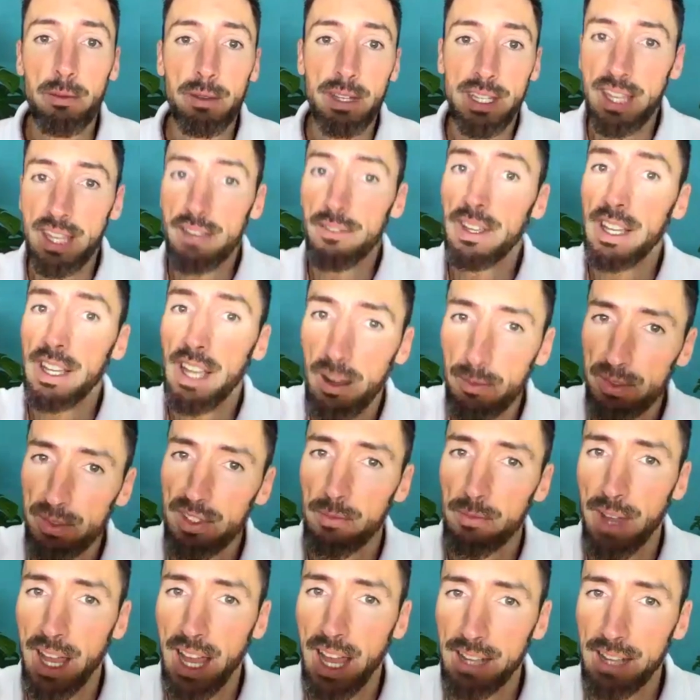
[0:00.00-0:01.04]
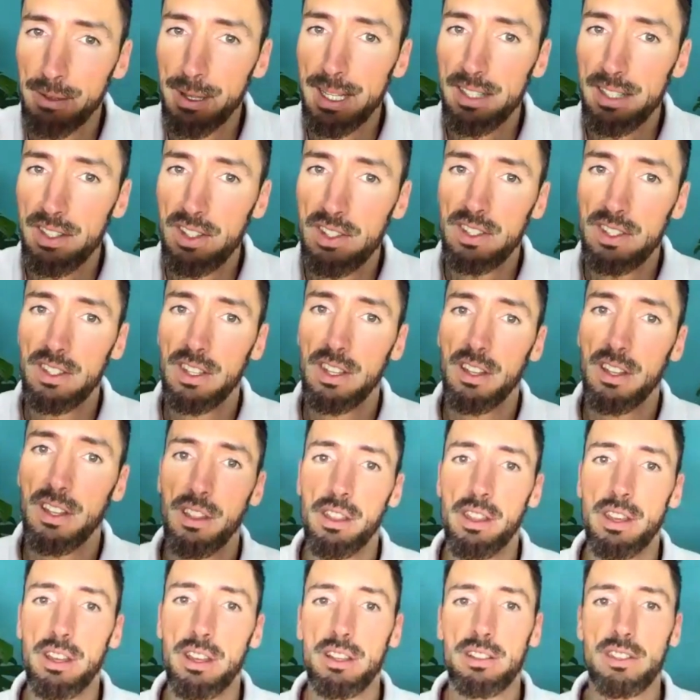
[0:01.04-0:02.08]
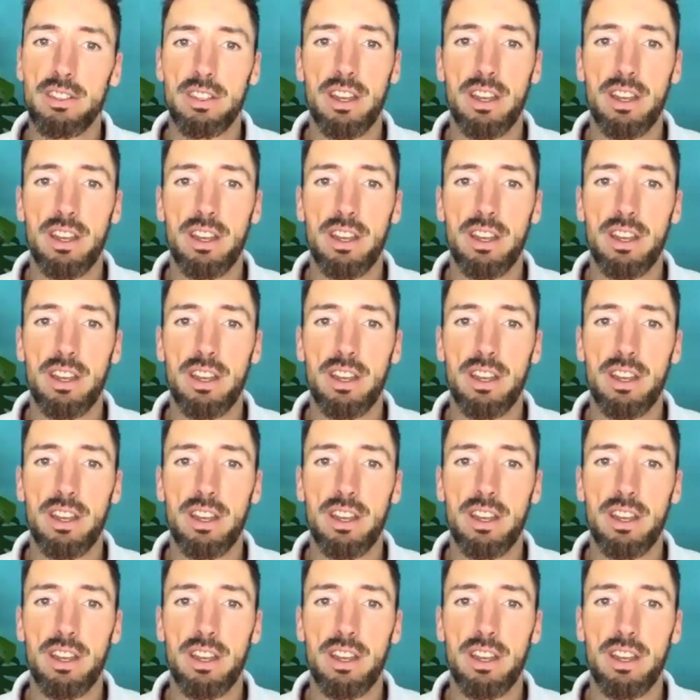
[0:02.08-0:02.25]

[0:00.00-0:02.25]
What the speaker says: giving up some habits that